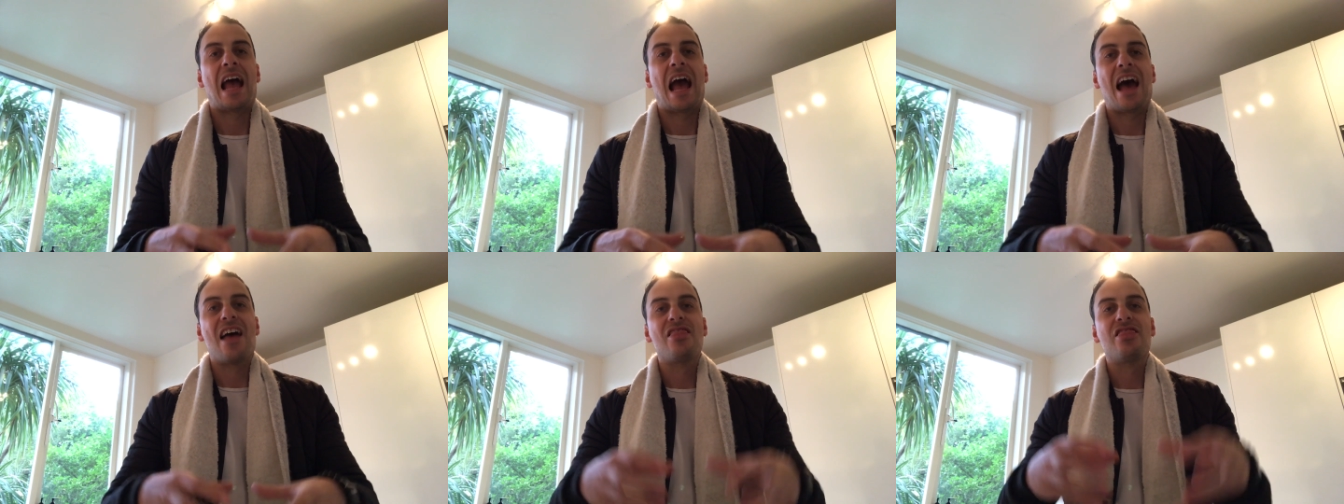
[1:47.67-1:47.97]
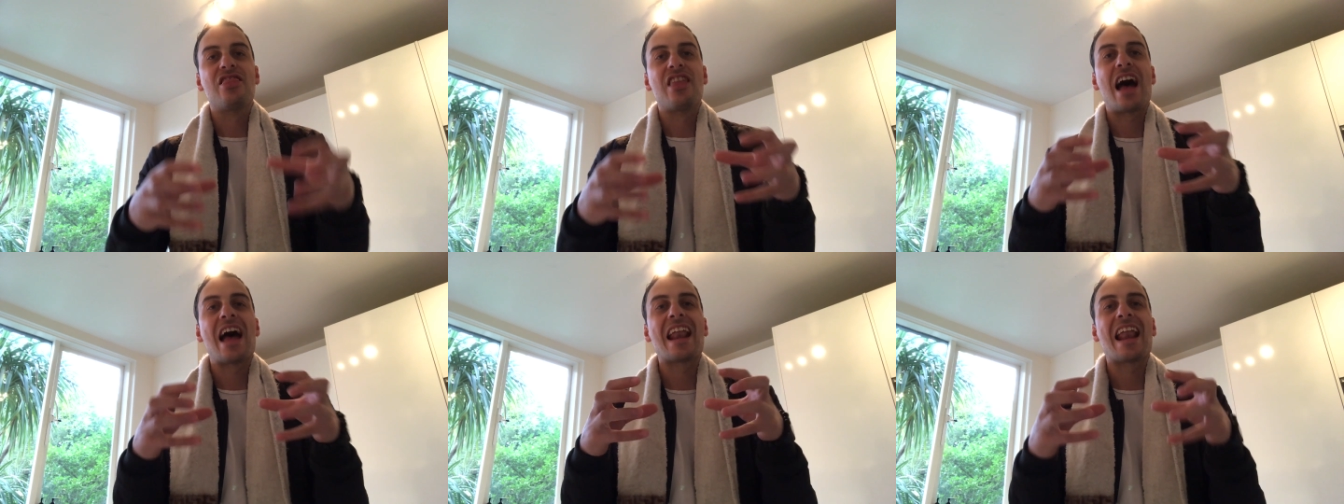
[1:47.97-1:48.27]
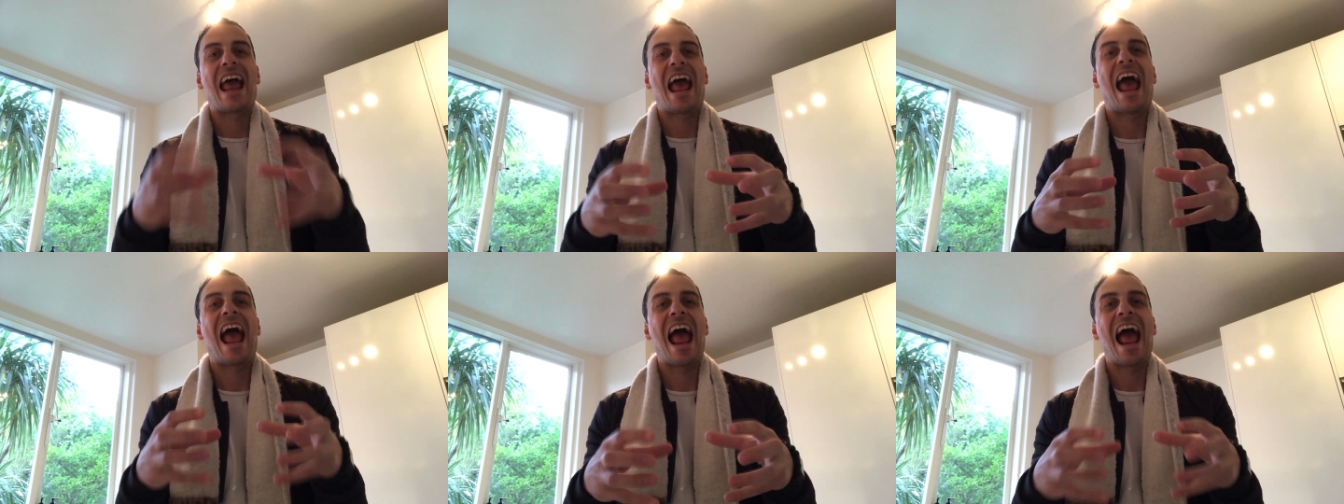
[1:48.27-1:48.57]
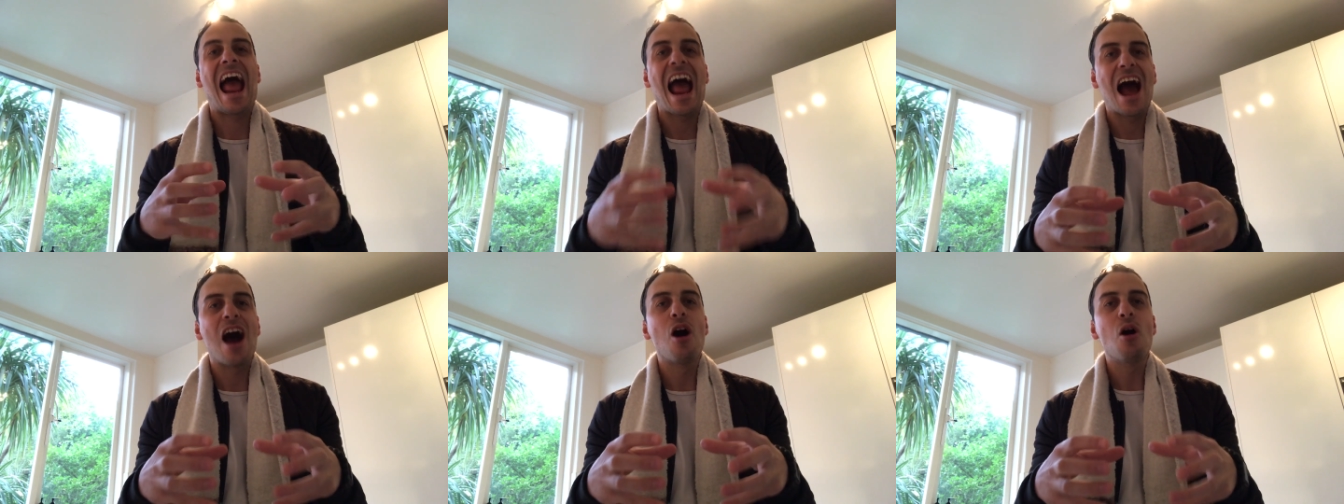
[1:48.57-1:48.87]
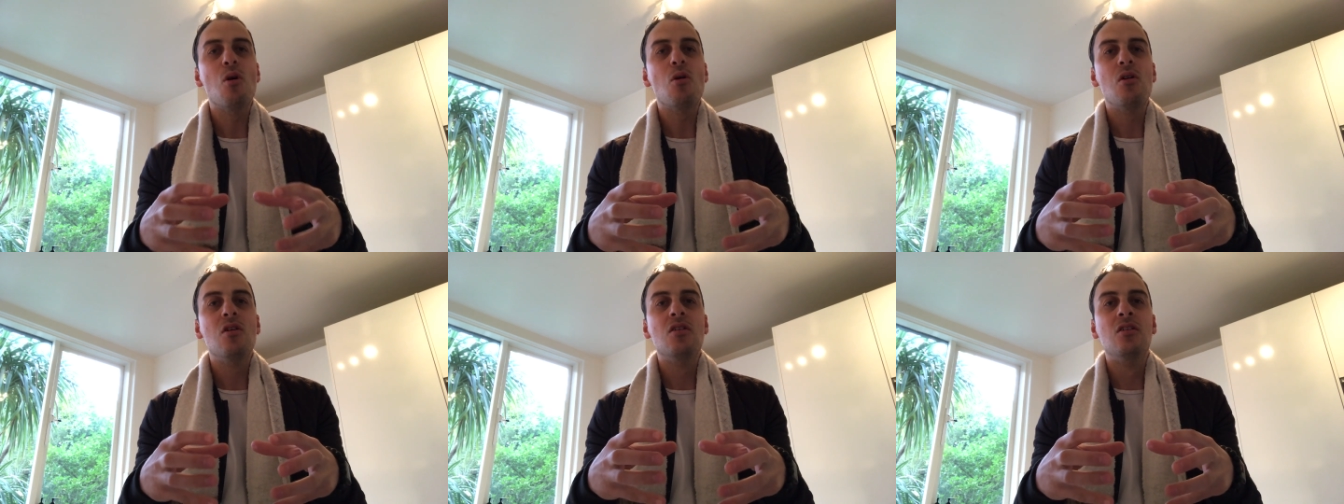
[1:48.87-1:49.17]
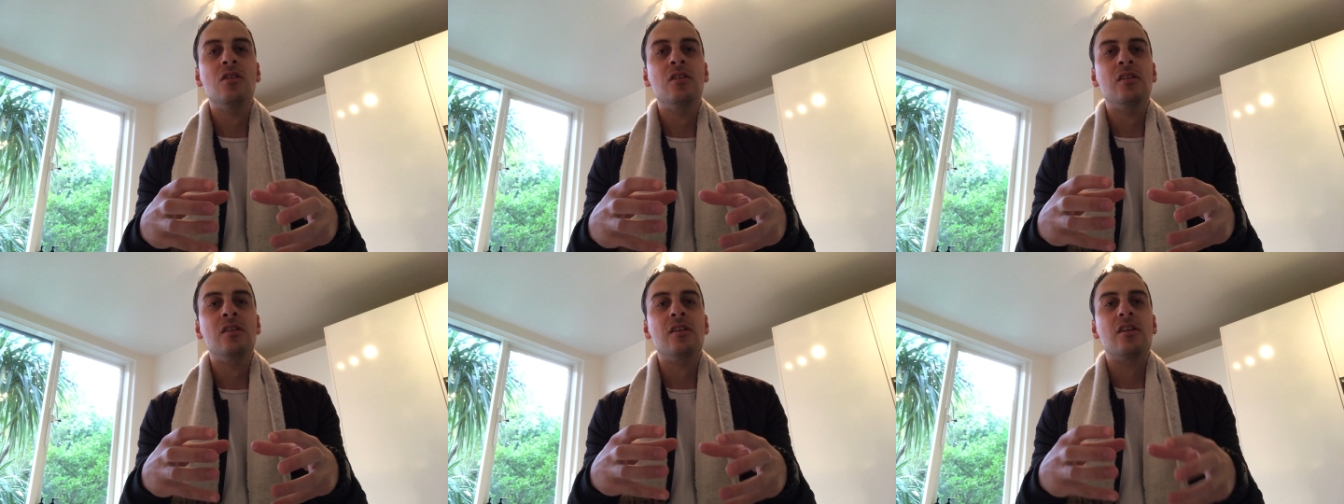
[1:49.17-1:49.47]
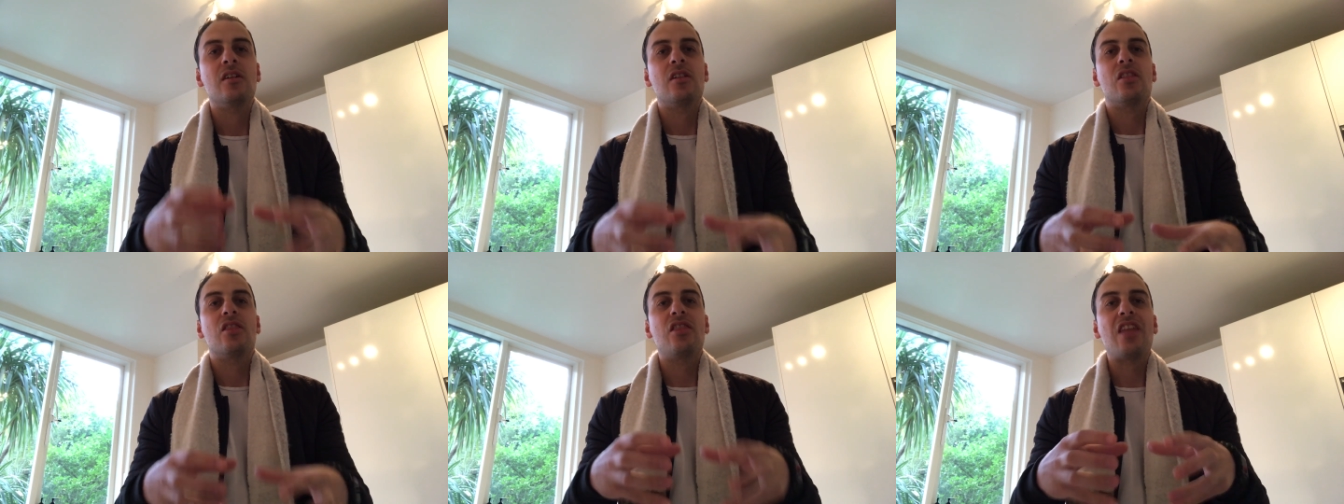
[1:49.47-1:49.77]
And that how,
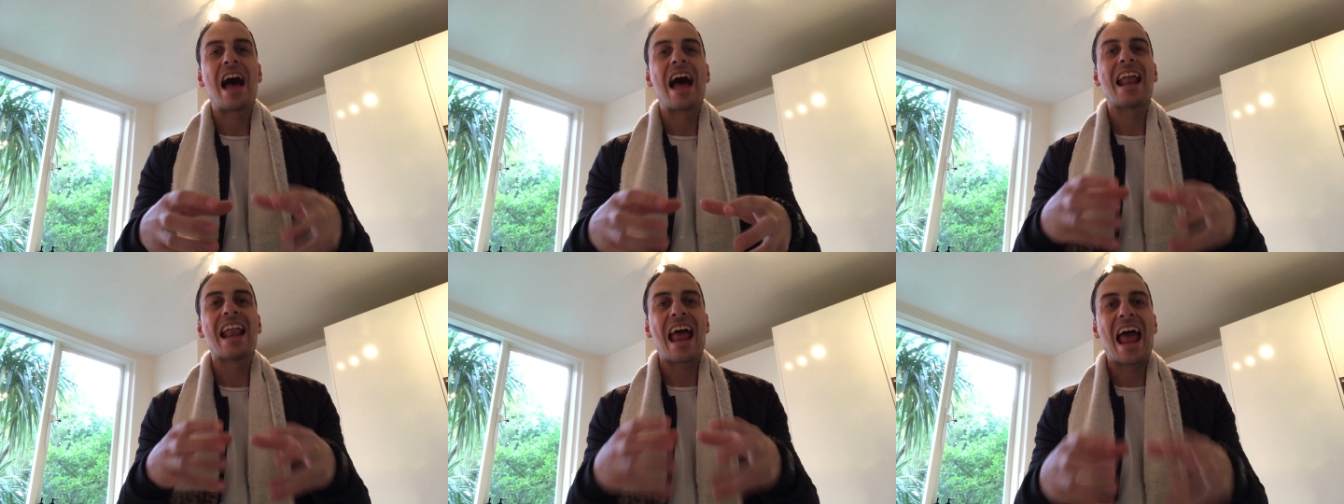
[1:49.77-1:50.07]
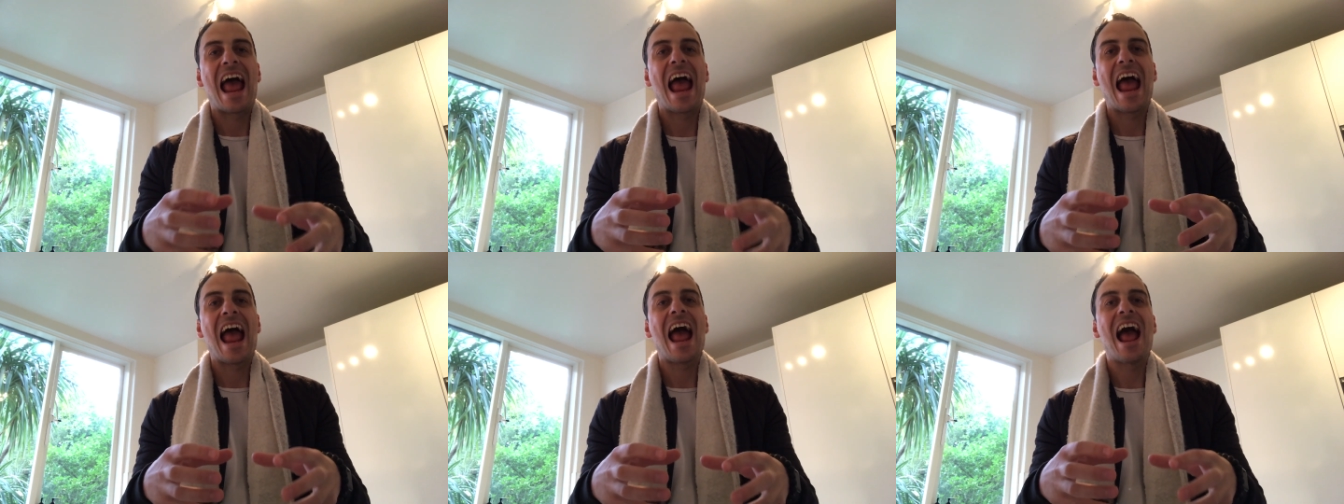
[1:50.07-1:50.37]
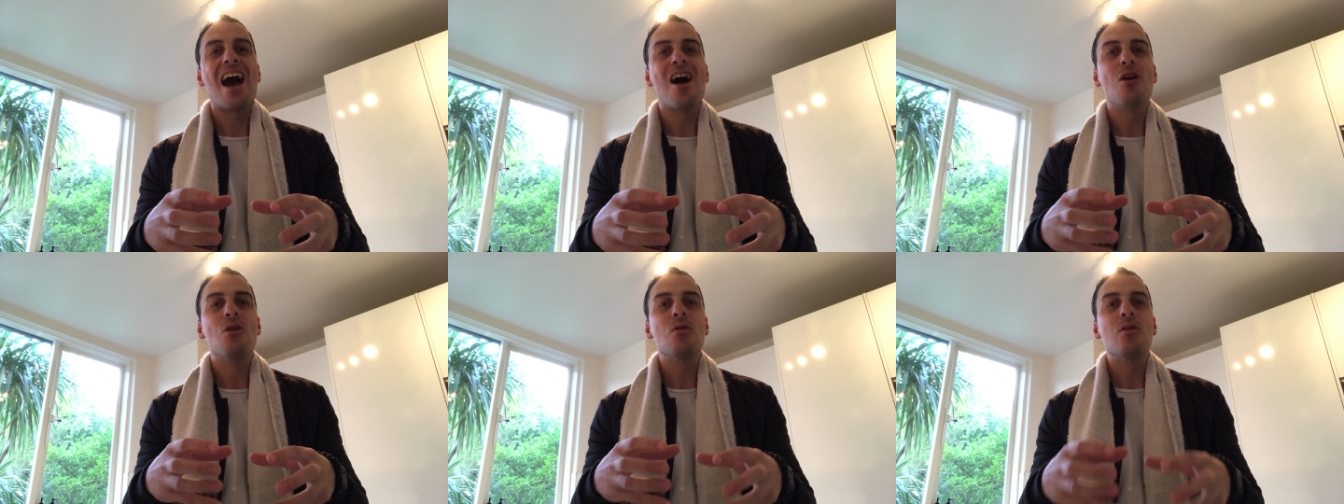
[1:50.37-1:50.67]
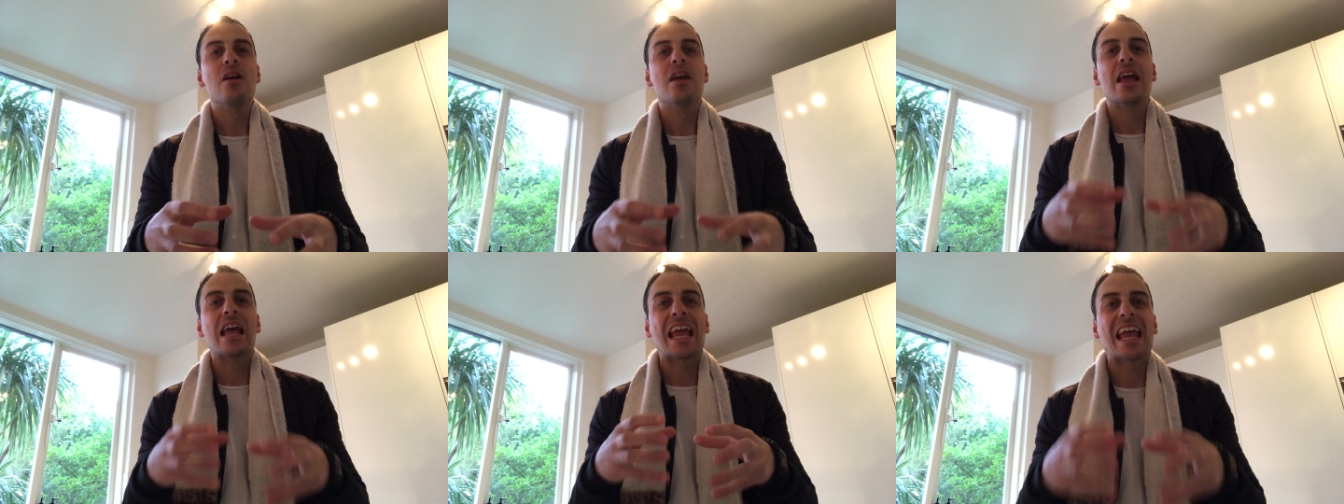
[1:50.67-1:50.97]
that how